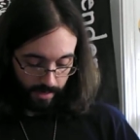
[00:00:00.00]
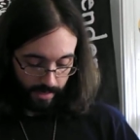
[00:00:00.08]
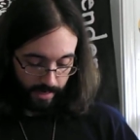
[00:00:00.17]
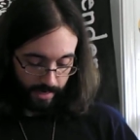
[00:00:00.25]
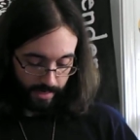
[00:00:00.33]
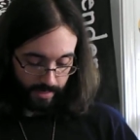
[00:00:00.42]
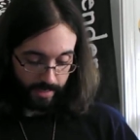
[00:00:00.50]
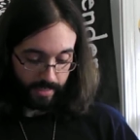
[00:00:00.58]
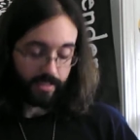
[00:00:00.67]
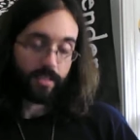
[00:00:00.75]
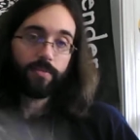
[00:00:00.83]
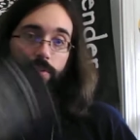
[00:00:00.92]
I got
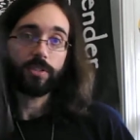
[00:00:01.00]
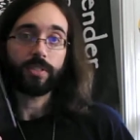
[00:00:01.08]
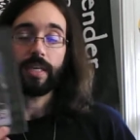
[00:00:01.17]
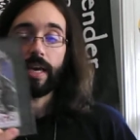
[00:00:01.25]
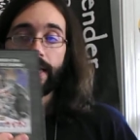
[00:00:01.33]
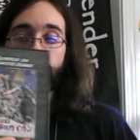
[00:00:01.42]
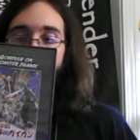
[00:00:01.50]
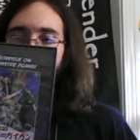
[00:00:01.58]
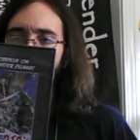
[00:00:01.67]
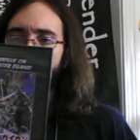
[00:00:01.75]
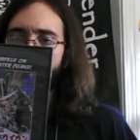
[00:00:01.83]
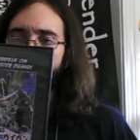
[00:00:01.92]
Godzilla vs. Gigan,
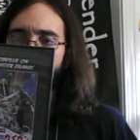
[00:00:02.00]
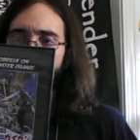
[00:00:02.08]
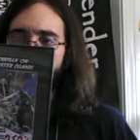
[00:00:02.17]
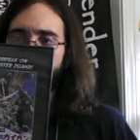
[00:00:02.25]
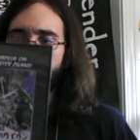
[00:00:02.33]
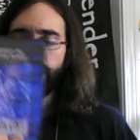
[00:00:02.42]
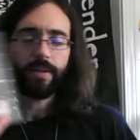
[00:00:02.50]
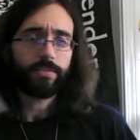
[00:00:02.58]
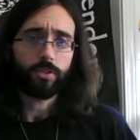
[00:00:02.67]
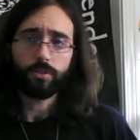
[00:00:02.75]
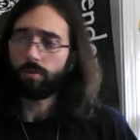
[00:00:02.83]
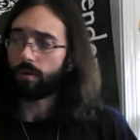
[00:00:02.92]
which I may have
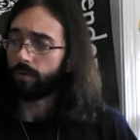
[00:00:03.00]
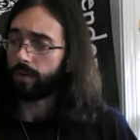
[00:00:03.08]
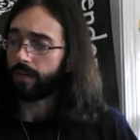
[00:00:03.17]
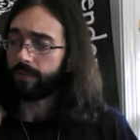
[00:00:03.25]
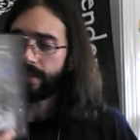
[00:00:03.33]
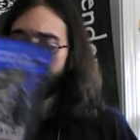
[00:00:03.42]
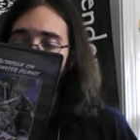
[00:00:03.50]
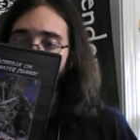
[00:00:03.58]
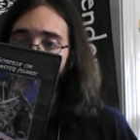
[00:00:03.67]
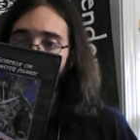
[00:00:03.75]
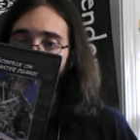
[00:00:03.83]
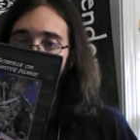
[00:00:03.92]
shown you already. I've had this one
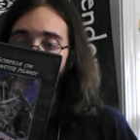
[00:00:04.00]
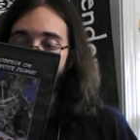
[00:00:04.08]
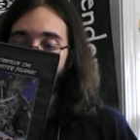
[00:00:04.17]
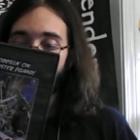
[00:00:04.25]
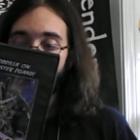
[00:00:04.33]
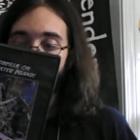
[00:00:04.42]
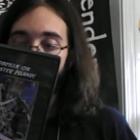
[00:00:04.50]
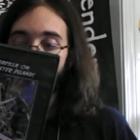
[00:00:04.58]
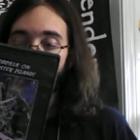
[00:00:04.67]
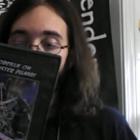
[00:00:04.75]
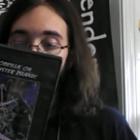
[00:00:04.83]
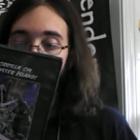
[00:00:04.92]
for a while. It's pretty
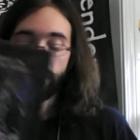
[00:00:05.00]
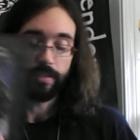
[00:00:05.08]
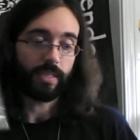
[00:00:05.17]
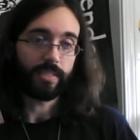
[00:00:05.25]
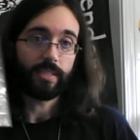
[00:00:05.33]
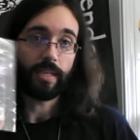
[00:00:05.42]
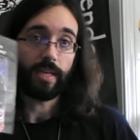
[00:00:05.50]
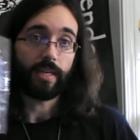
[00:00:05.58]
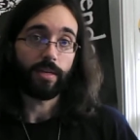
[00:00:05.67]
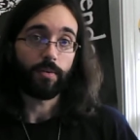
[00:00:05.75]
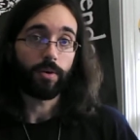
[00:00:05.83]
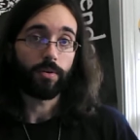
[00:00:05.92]
cool because it's Godzilla and
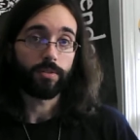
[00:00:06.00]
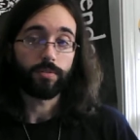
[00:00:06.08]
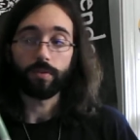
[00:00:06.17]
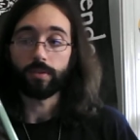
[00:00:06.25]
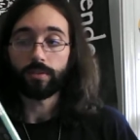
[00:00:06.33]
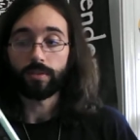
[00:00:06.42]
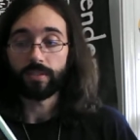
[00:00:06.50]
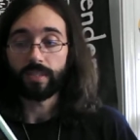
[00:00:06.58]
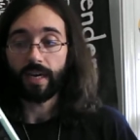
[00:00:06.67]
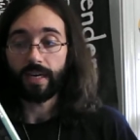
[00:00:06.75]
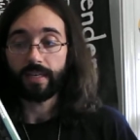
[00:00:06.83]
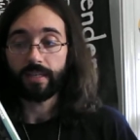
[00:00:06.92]
Anguirus versus
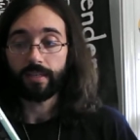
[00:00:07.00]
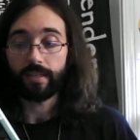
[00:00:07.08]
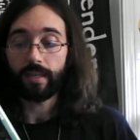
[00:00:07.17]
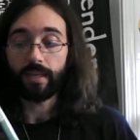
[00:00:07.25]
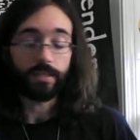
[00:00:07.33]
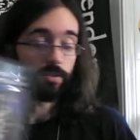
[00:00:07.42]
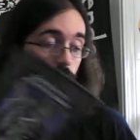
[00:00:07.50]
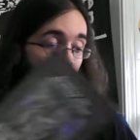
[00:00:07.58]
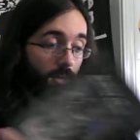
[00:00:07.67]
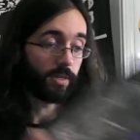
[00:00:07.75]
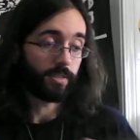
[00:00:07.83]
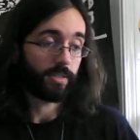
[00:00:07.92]
Gigan and King
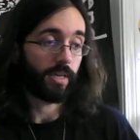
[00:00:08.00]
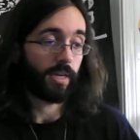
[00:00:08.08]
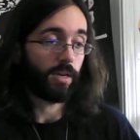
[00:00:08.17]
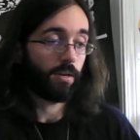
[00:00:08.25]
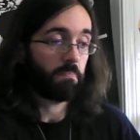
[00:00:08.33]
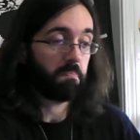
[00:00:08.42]
Ghidorah, and it's like,